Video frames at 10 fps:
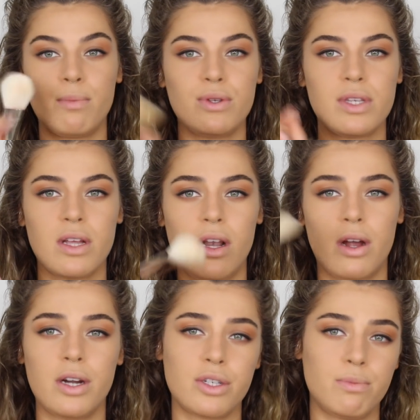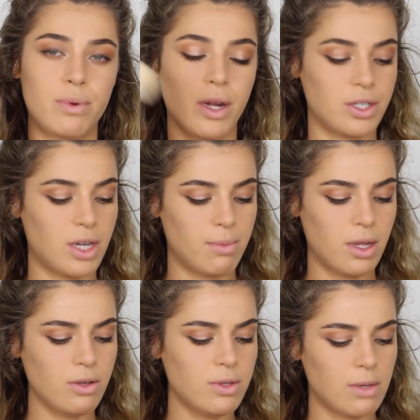I'm using a larger brush. I'm
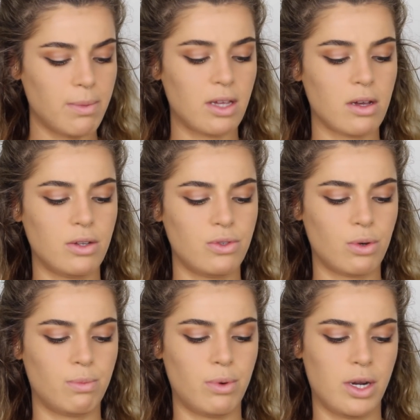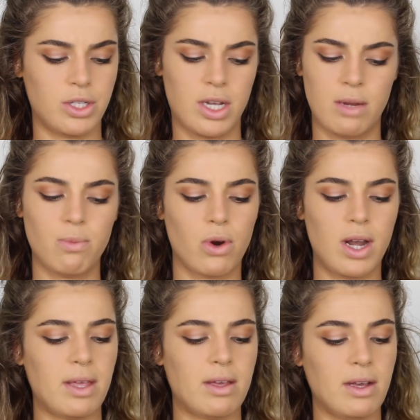not using my contour brush anymore
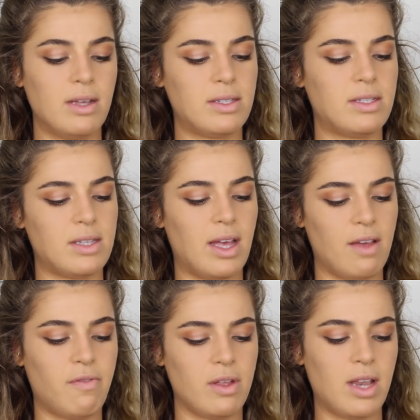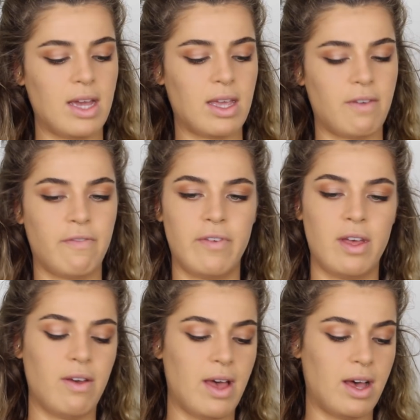because I feel like it
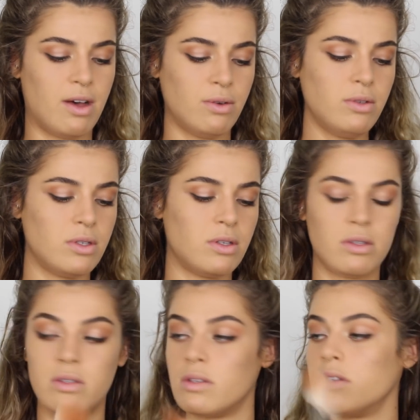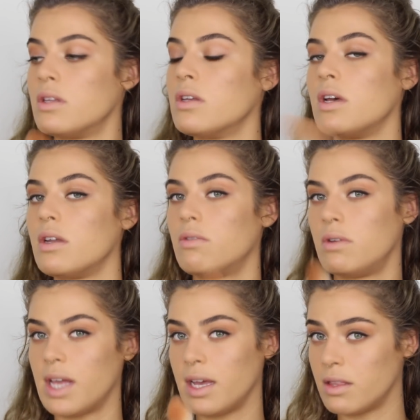fell out. I
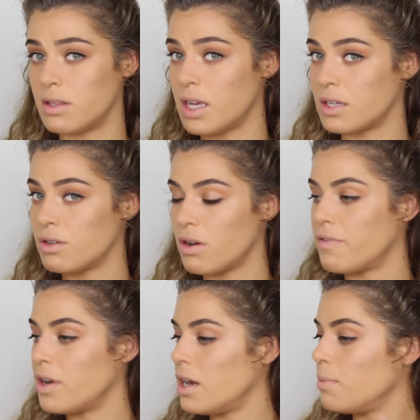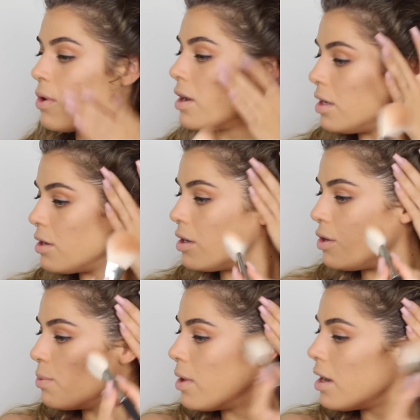don't like the texture of it anymore. I need
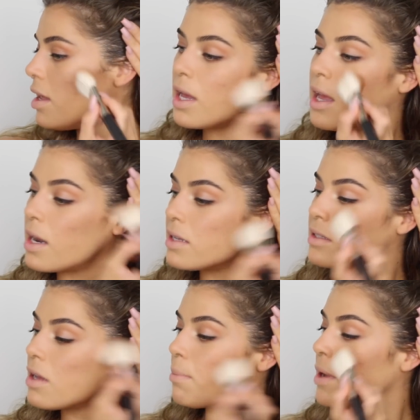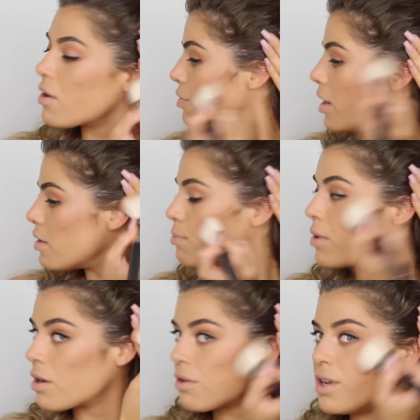a new one. And I saw my friend
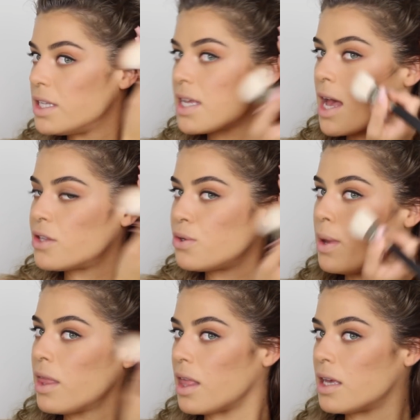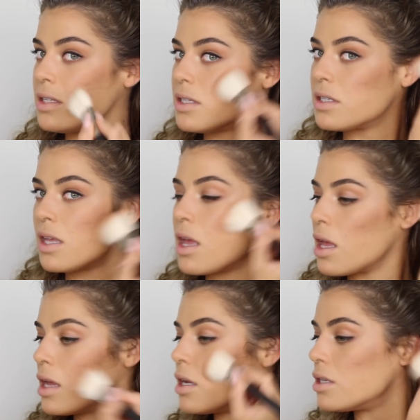Margarita doing this
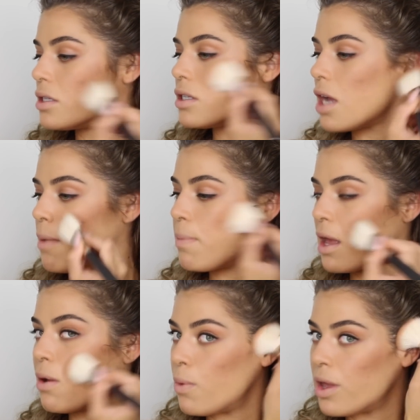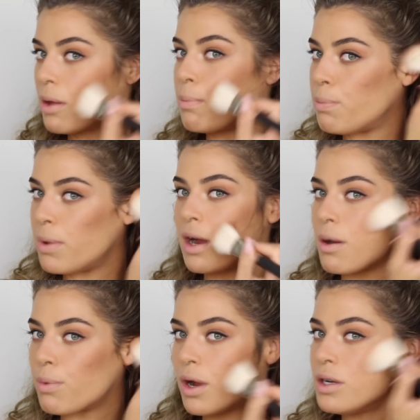shaping with a
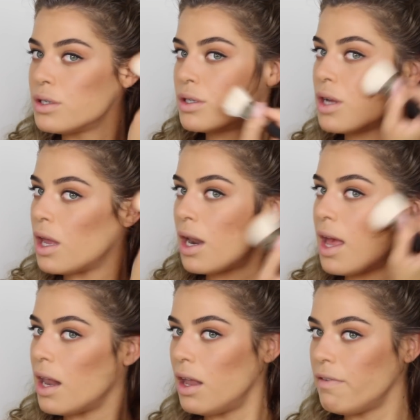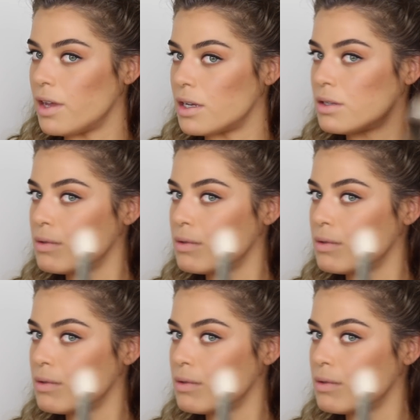bigger brush and I love it.